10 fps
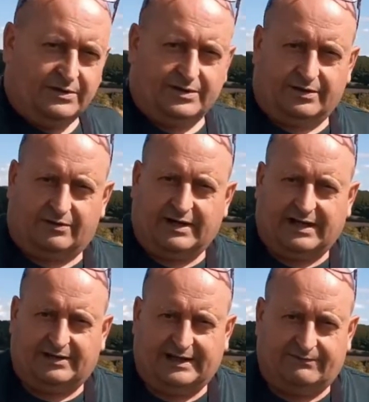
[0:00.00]
to the
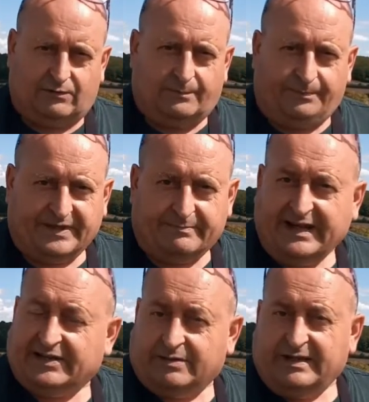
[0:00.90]
ground level, it
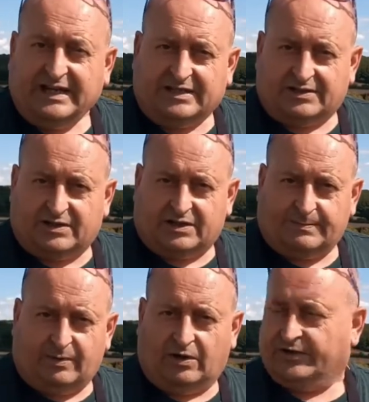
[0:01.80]
makes them easier to
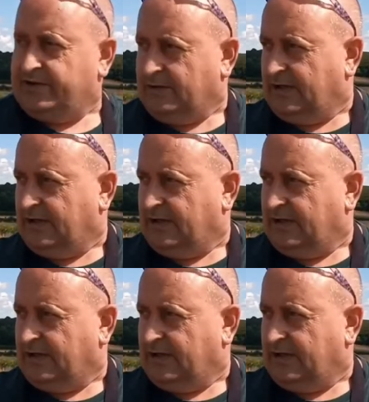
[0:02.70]
spot